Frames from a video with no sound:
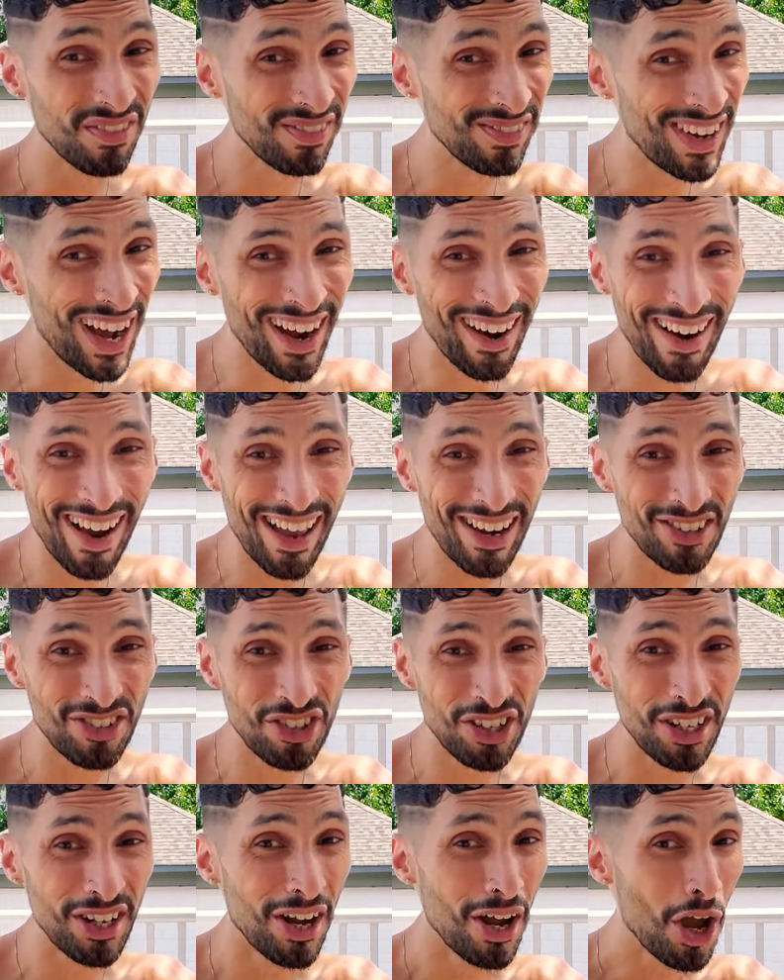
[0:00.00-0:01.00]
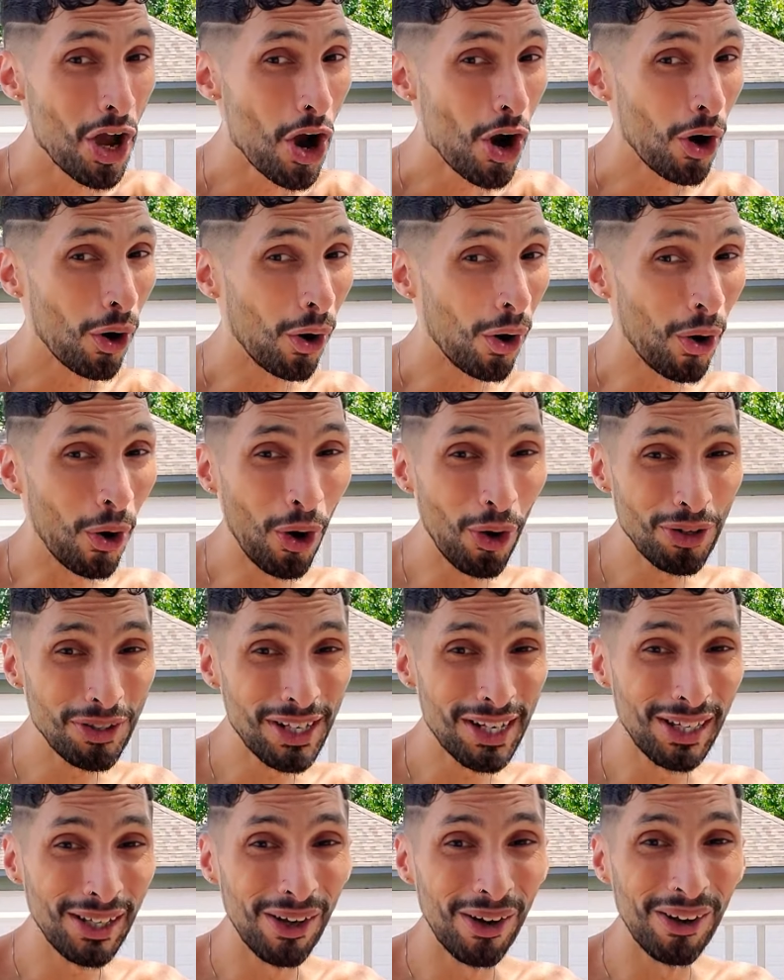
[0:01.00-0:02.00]
fire energy all
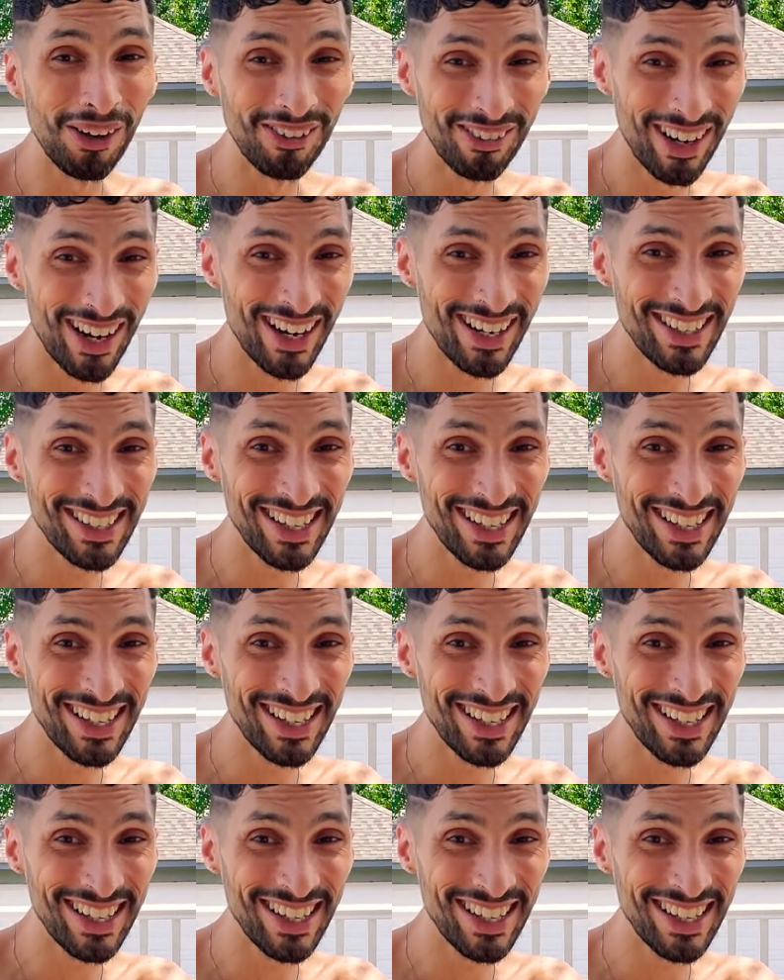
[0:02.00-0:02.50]
day long, right?